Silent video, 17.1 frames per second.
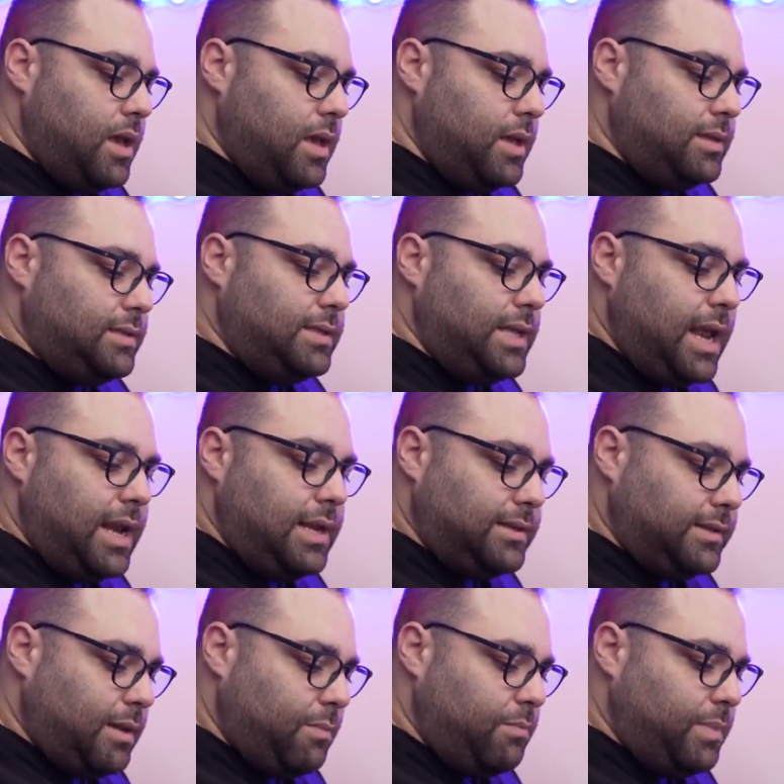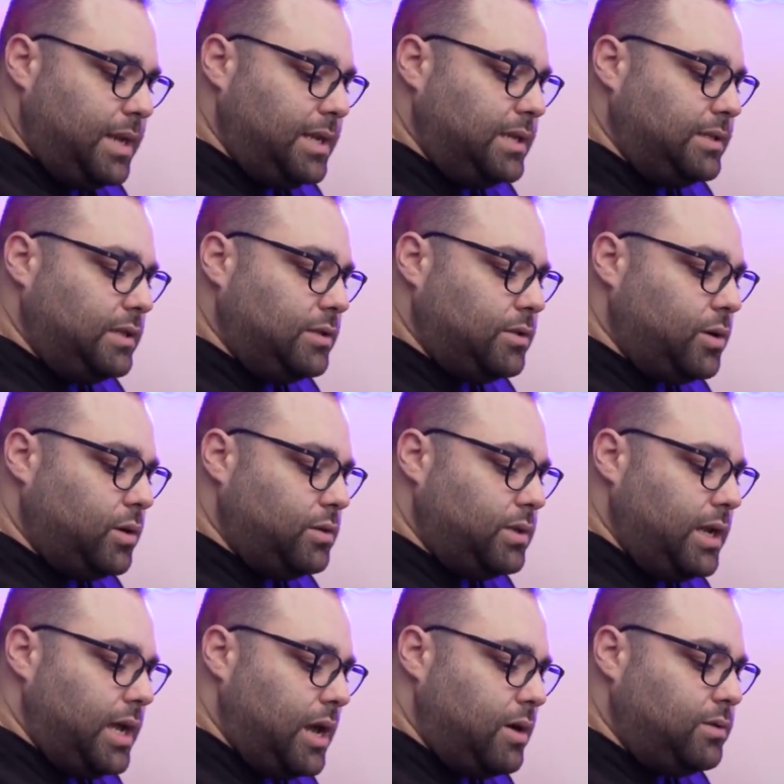Sales campaign, as it's
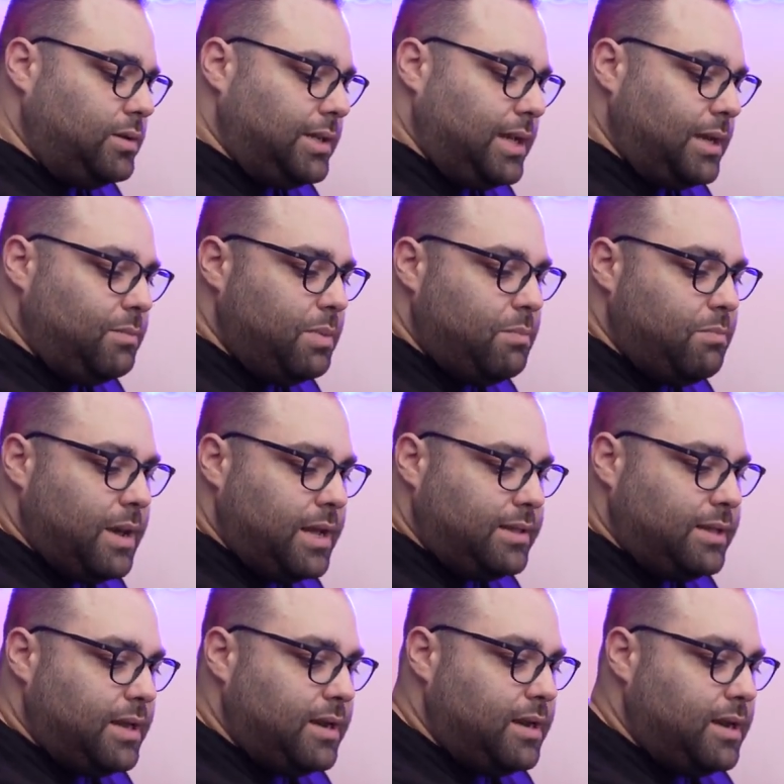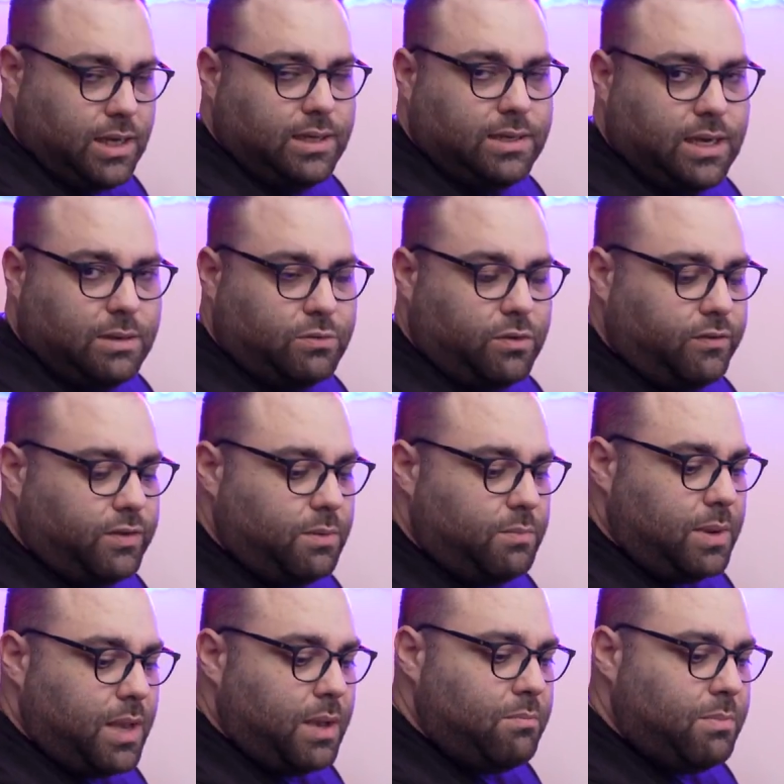called now, it can be better in terms of
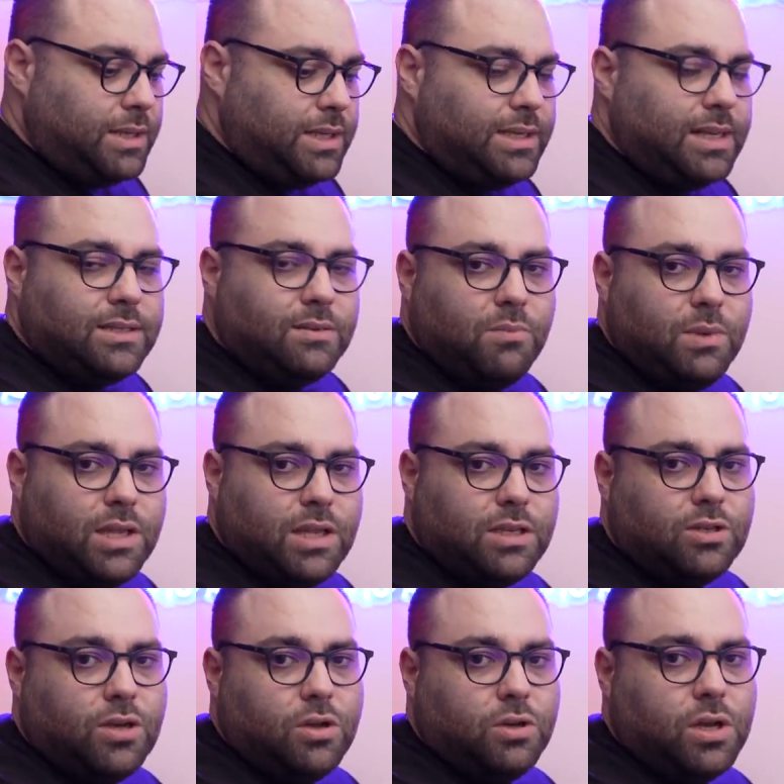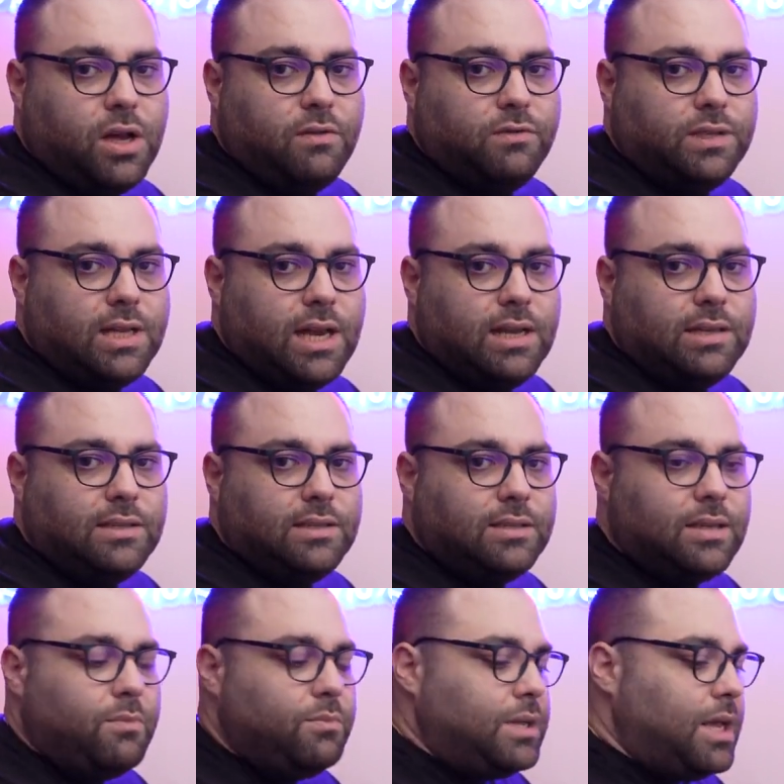CPM, but it doesn't mean that it's going to have sales.
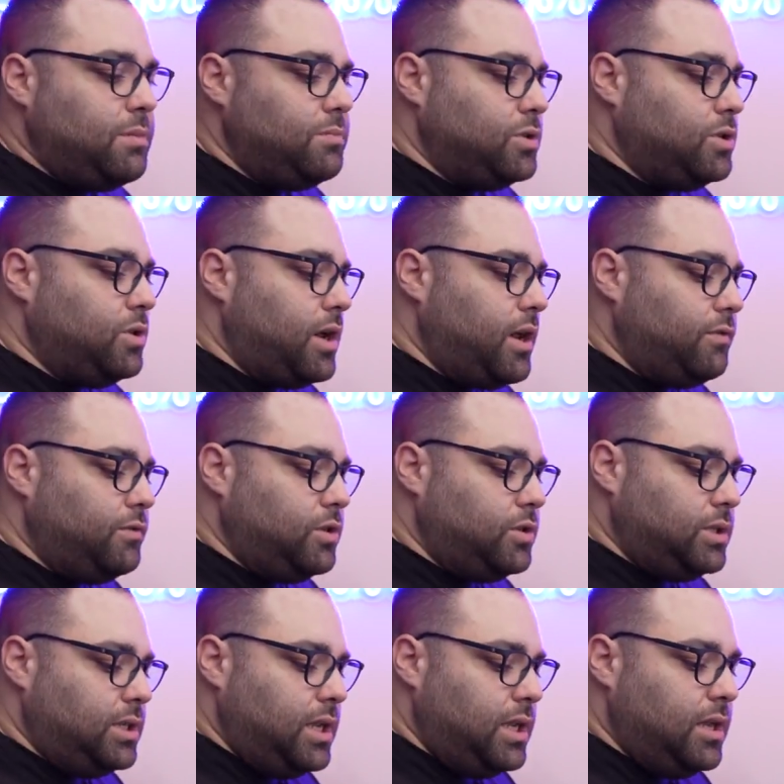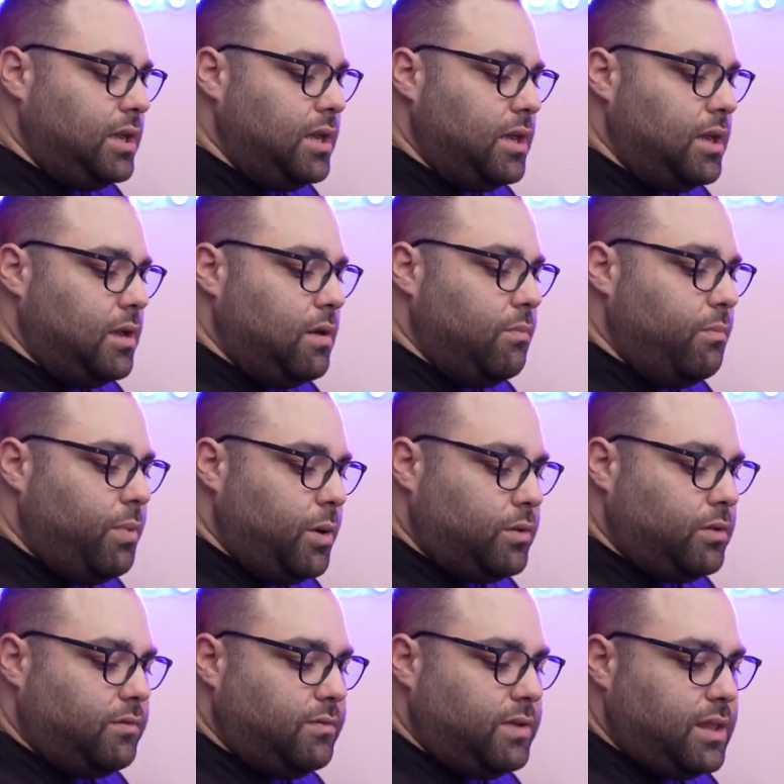Sometimes you have to see
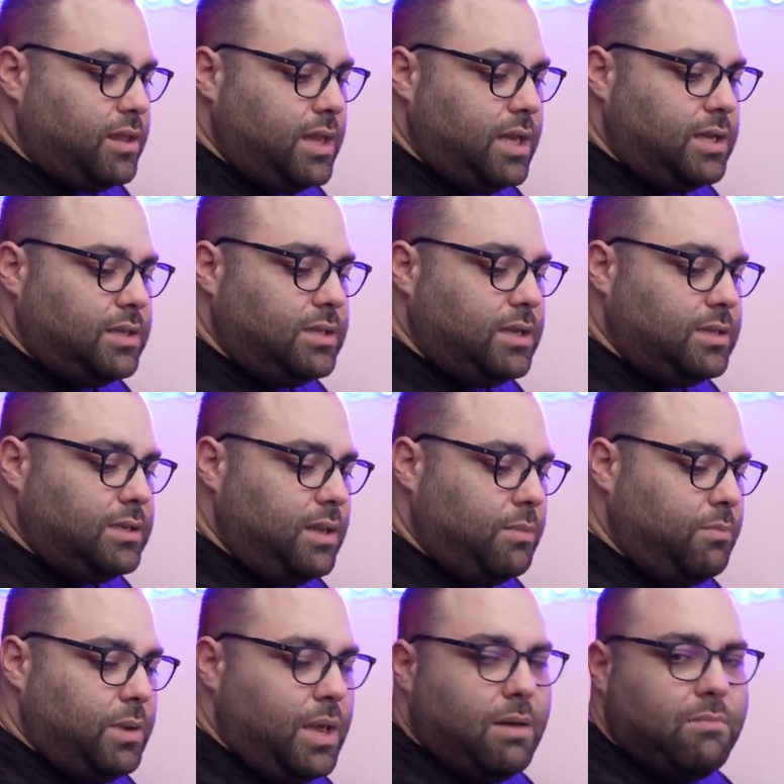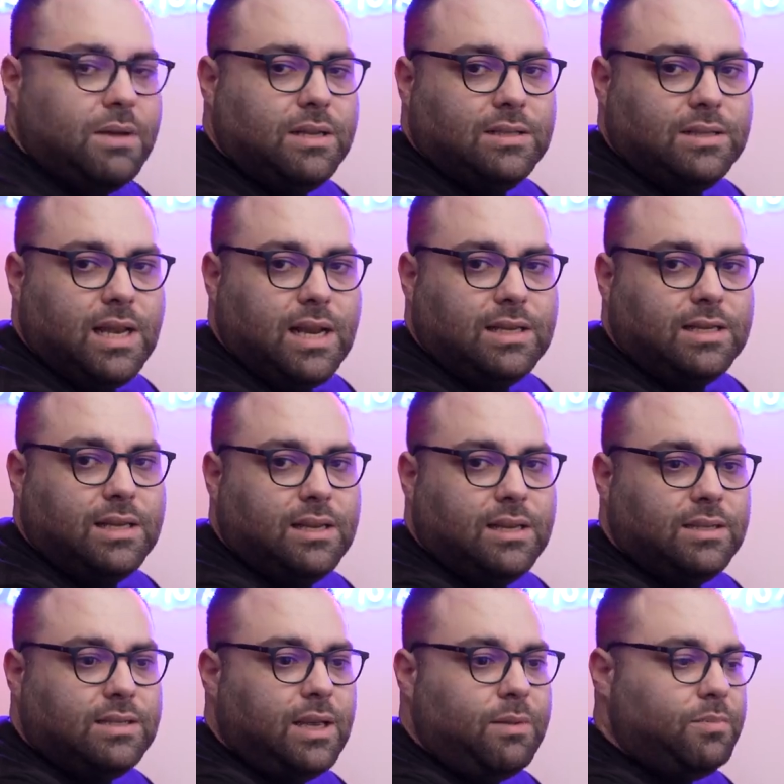both of the things, CPM and sales at
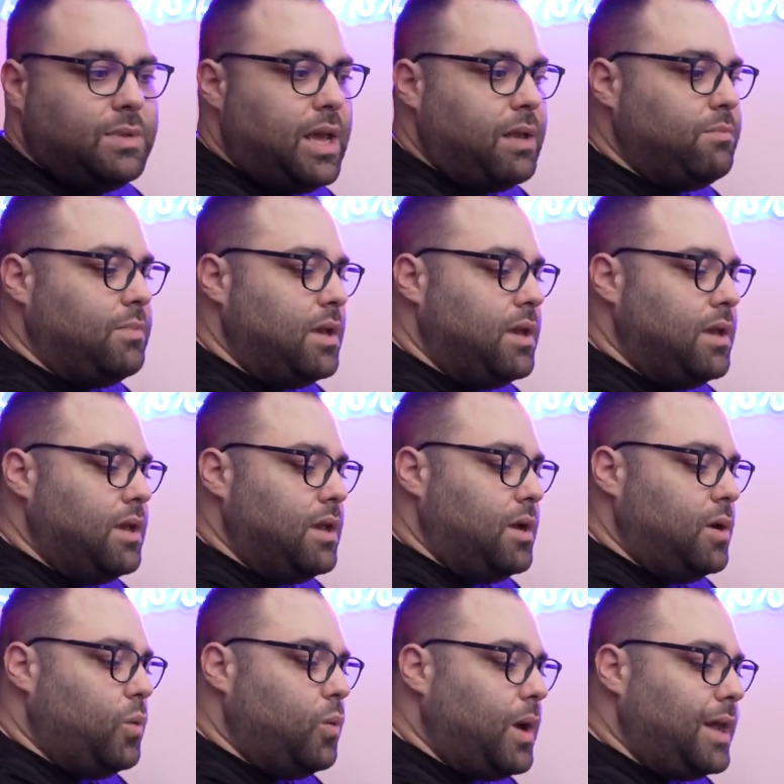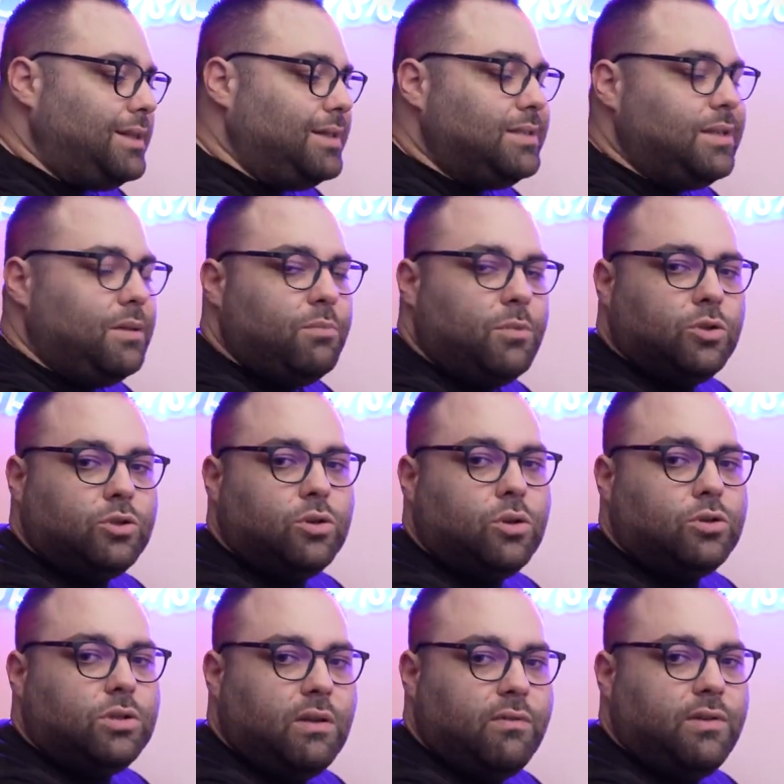the same time. What is the most
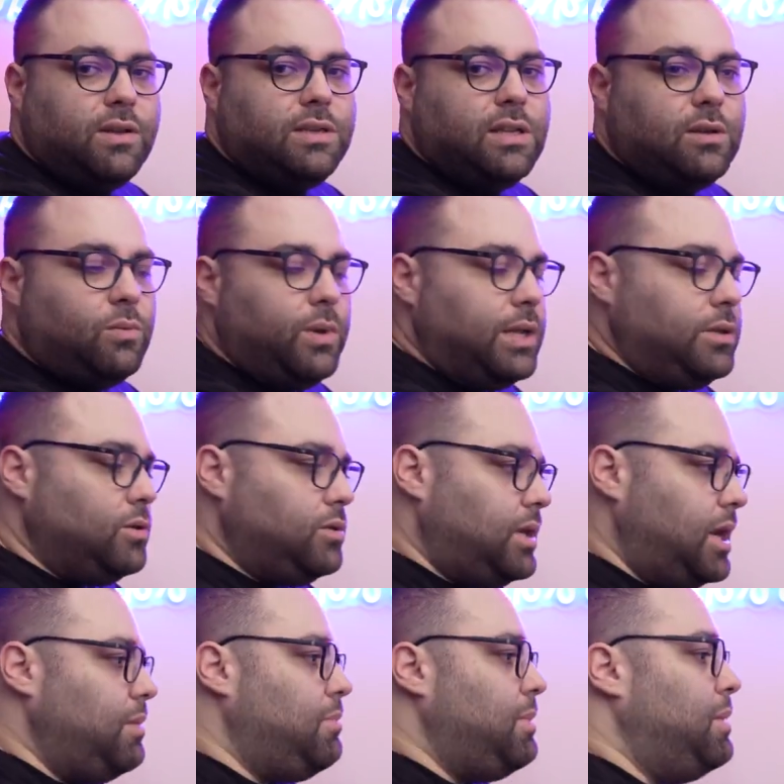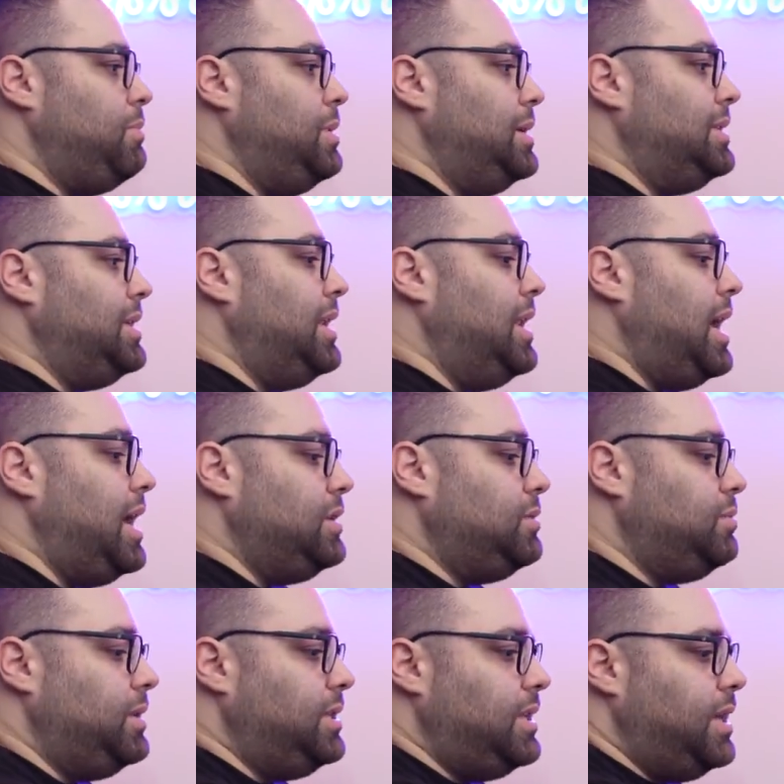cost-efficient way to train my pixel,
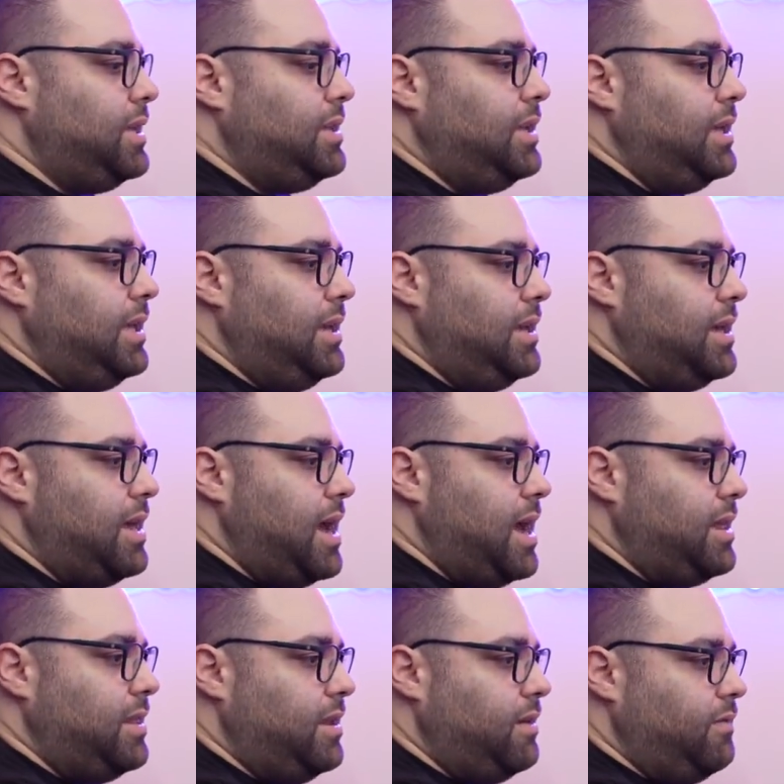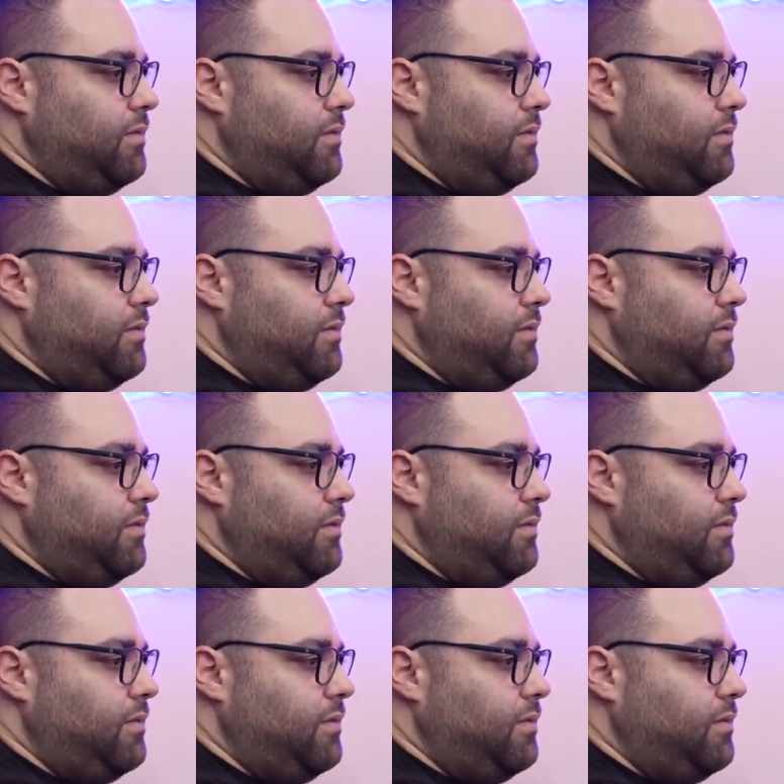as we said in other